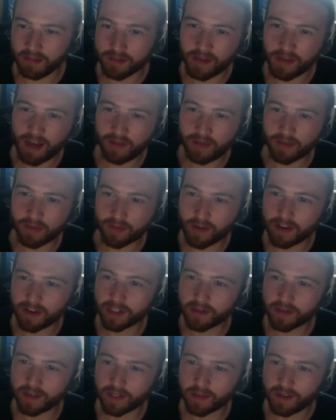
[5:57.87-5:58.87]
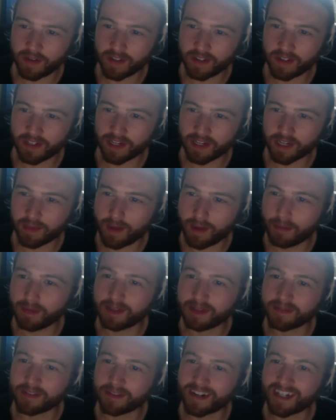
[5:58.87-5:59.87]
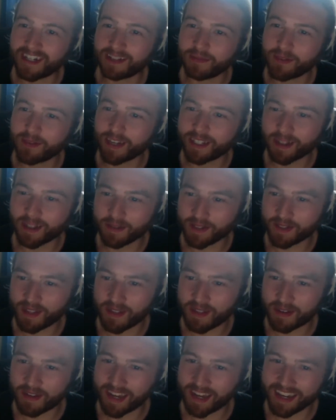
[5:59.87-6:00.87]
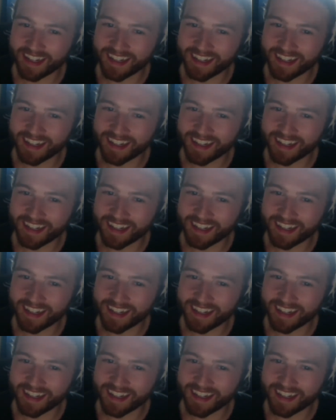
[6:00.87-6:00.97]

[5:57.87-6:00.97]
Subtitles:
have the right to express the Second Amendment, right? And we don't in the UK.